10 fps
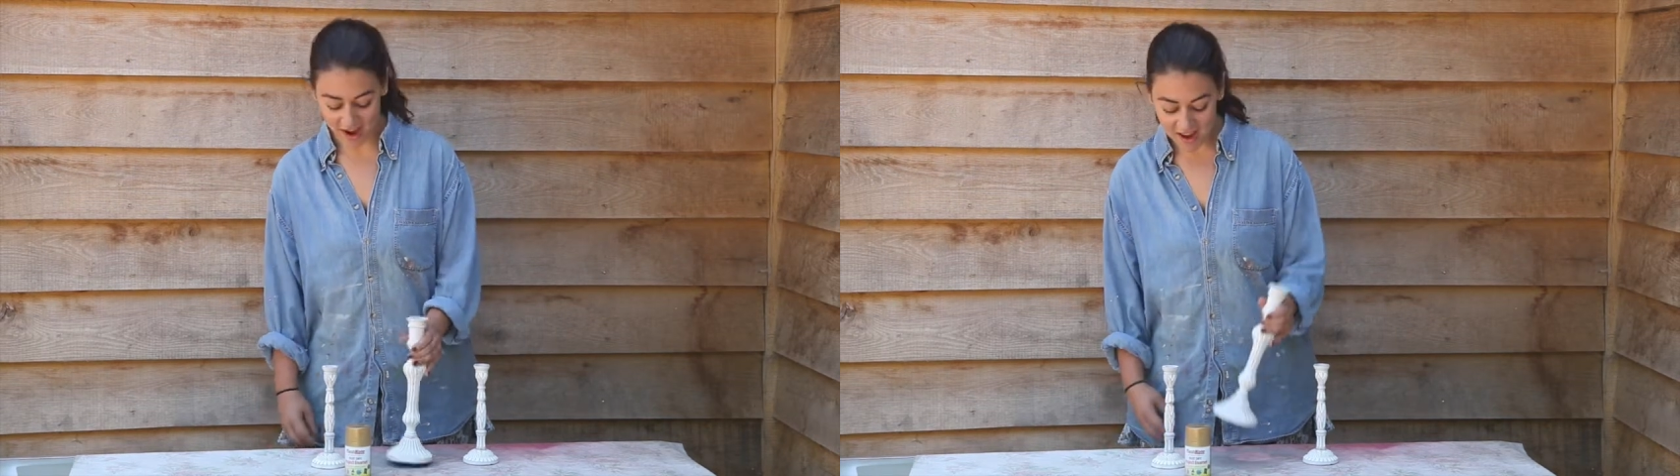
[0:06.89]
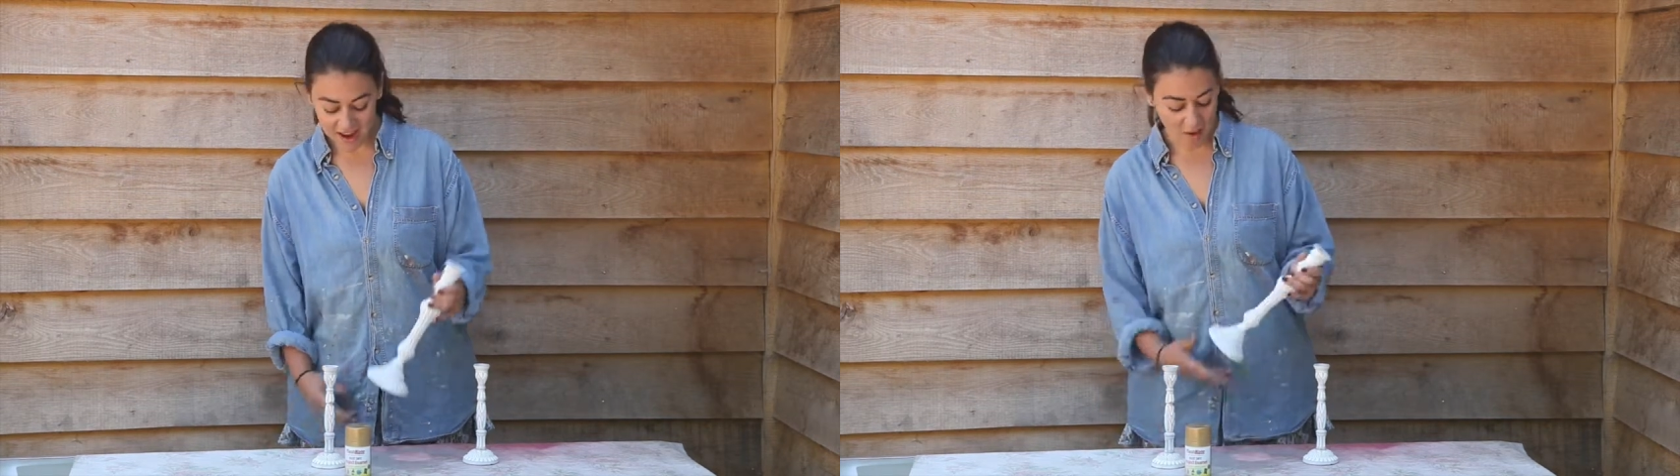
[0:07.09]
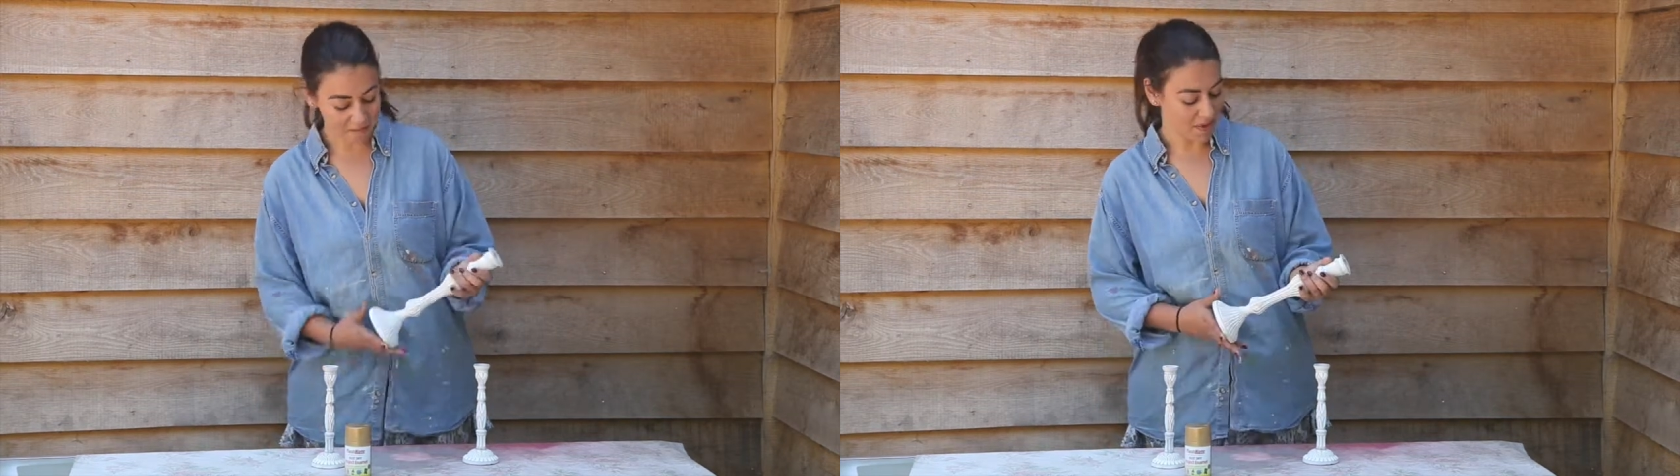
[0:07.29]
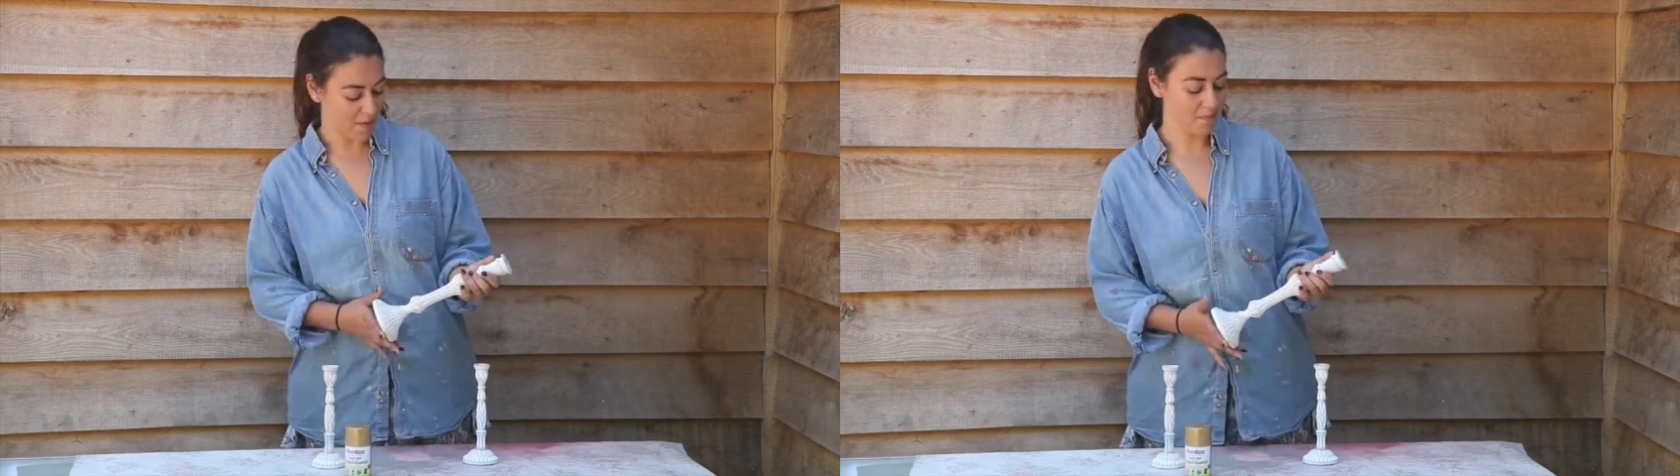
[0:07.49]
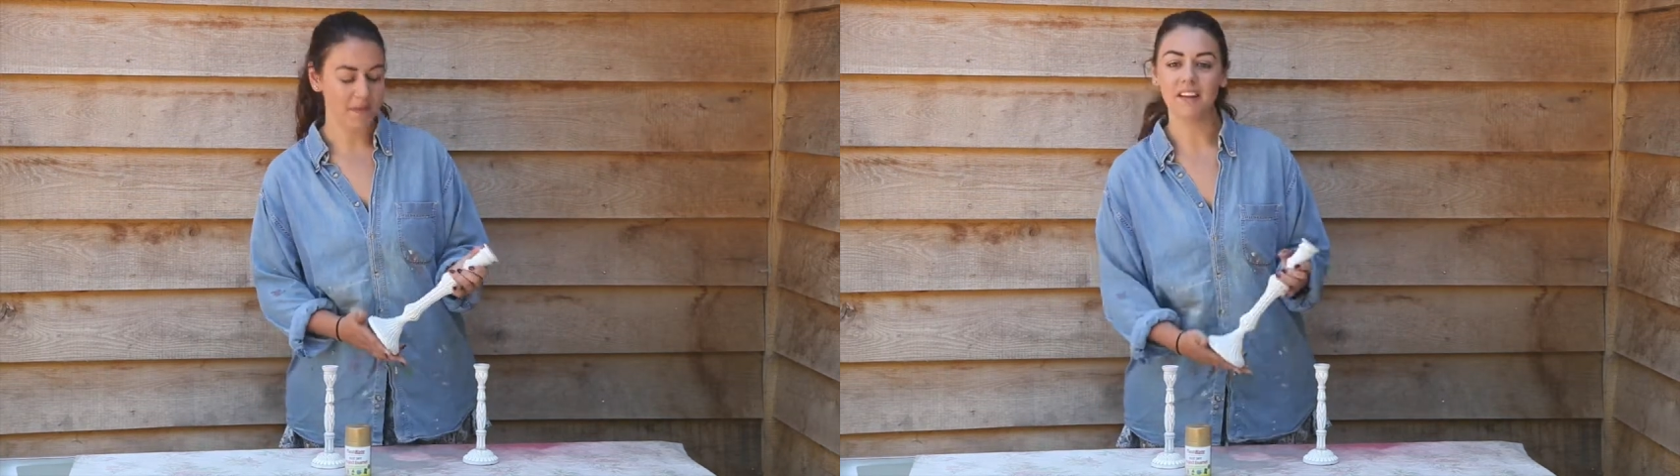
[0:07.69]
I love
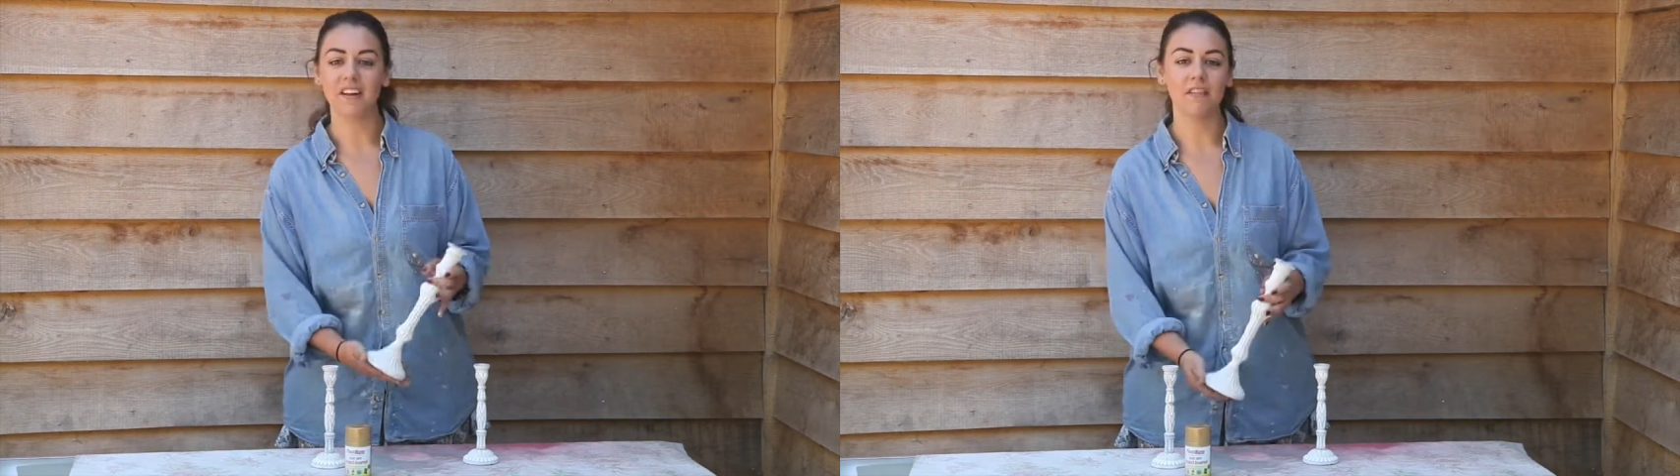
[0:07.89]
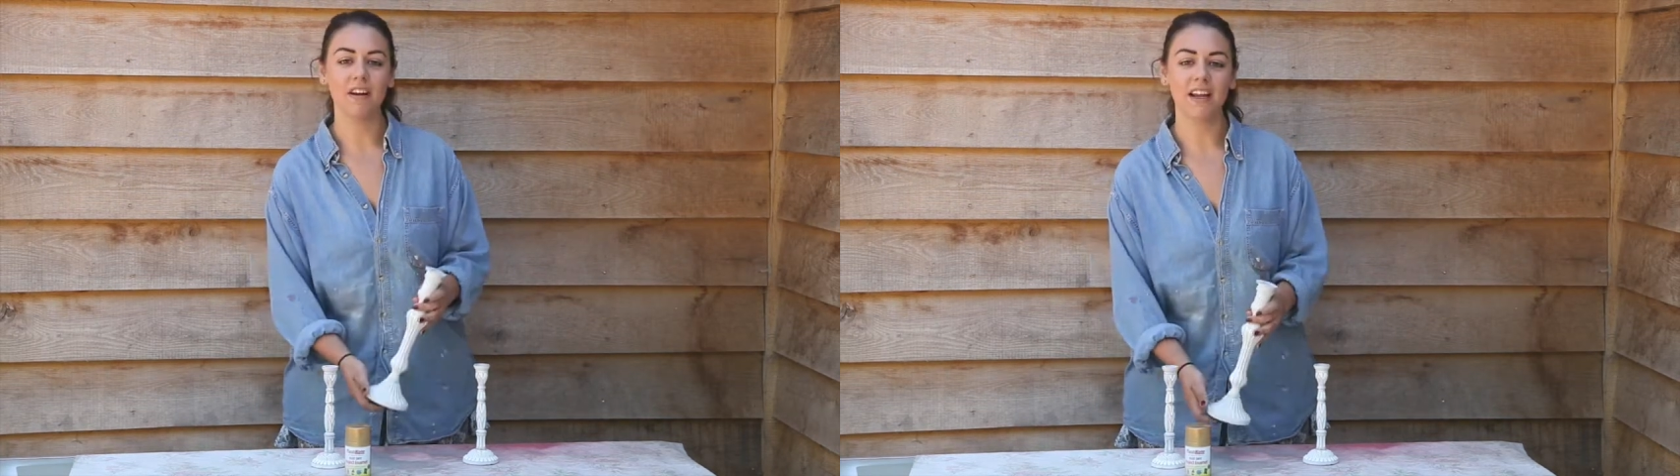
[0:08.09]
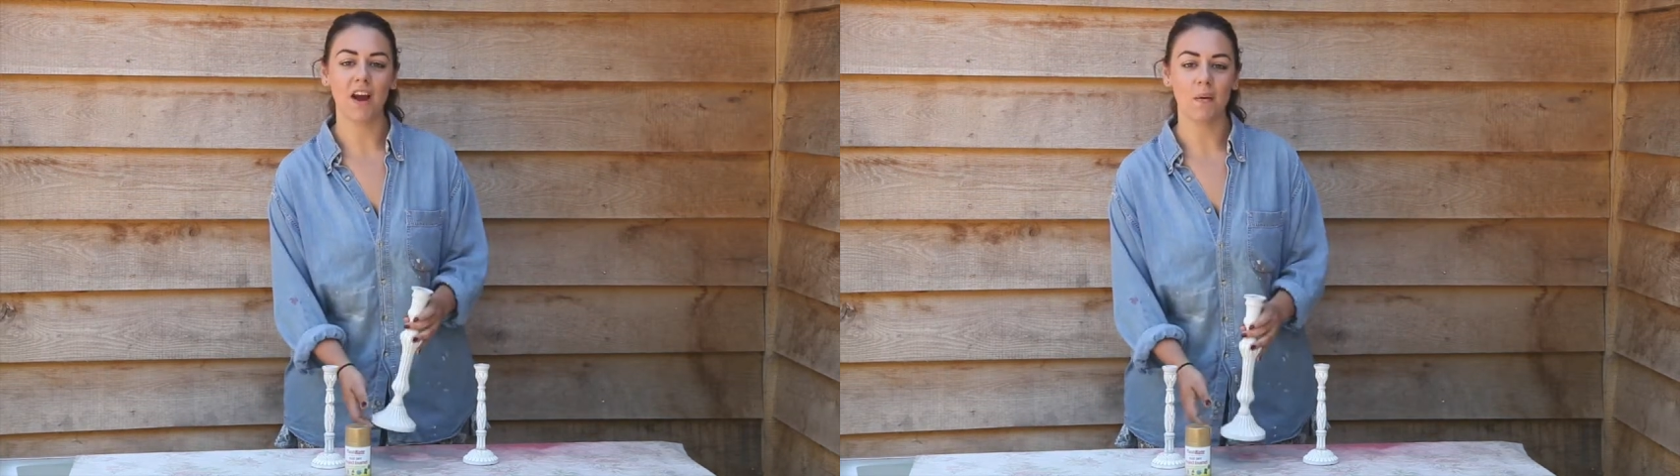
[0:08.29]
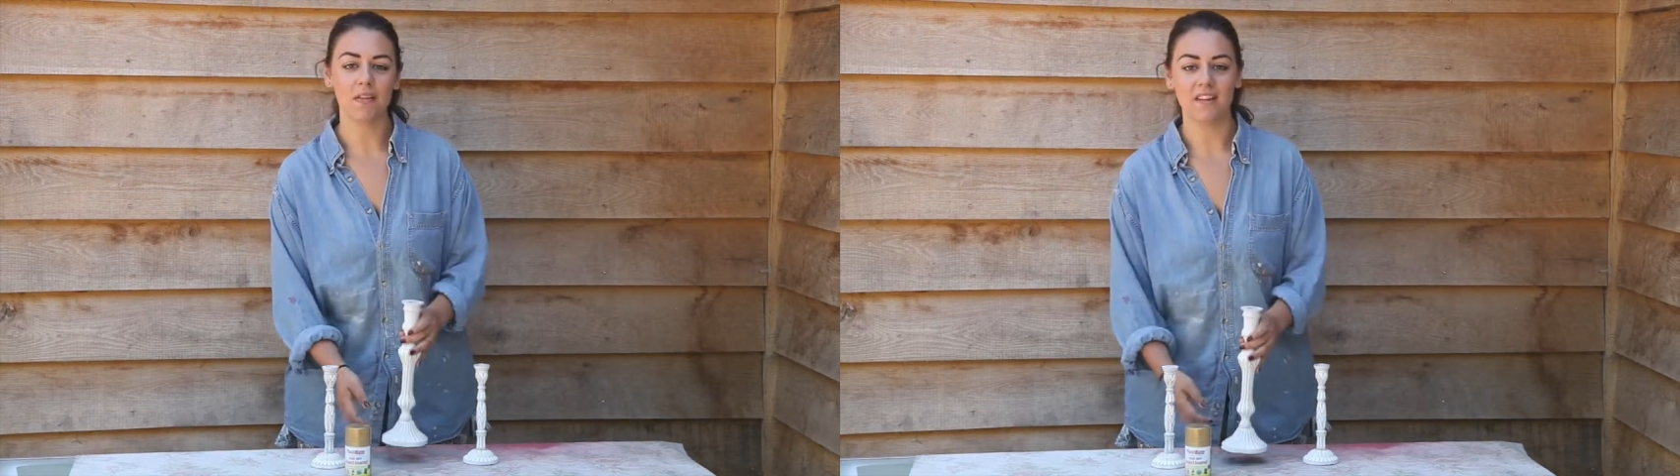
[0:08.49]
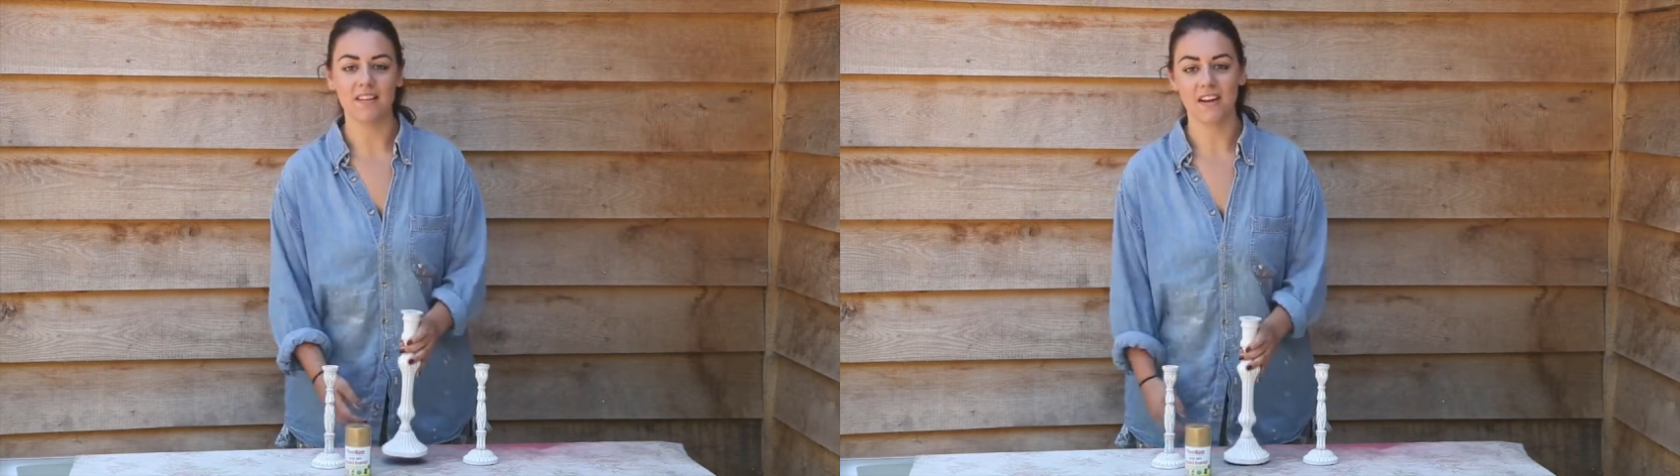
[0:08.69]
them, but they don't really go with
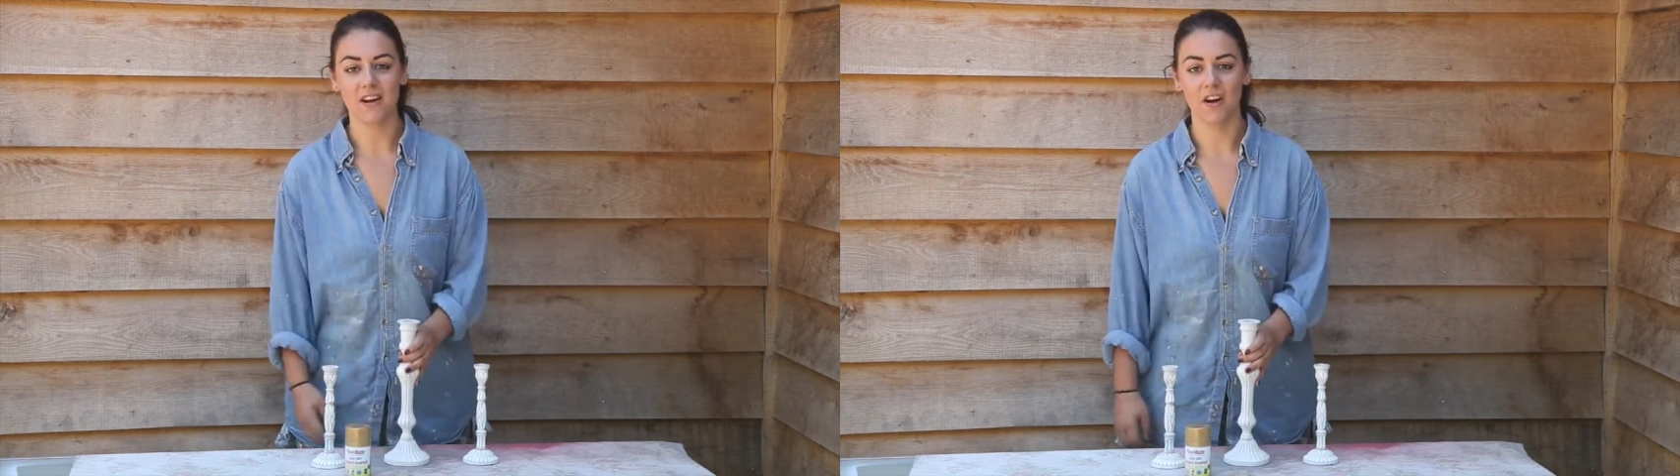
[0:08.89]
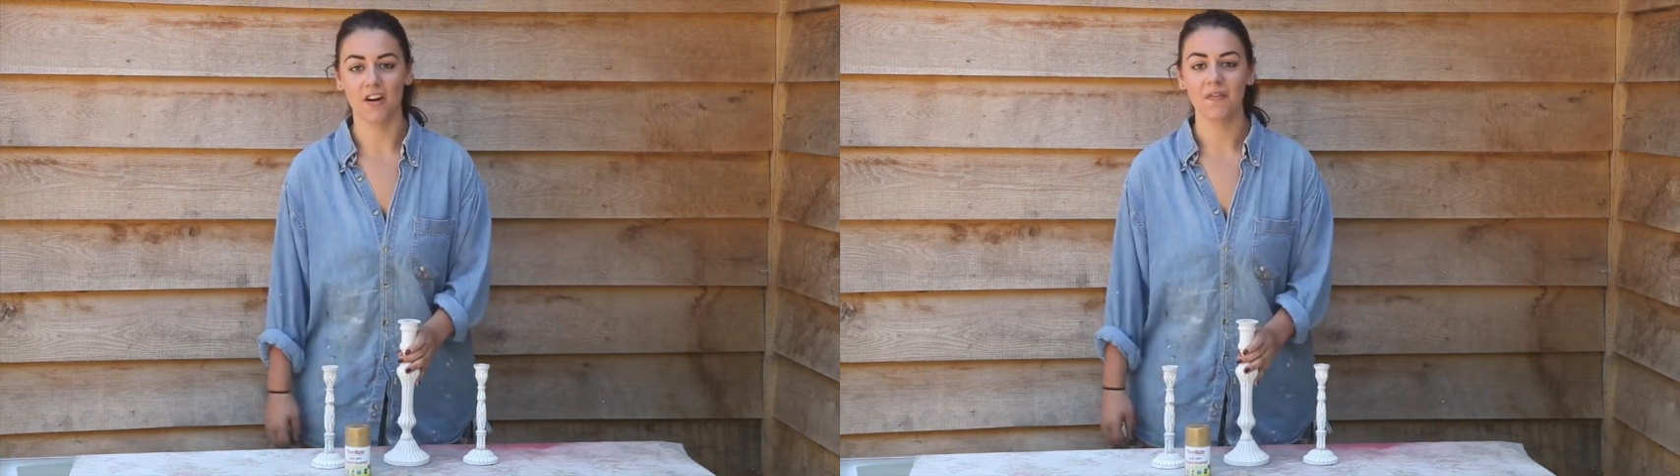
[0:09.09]
the decor.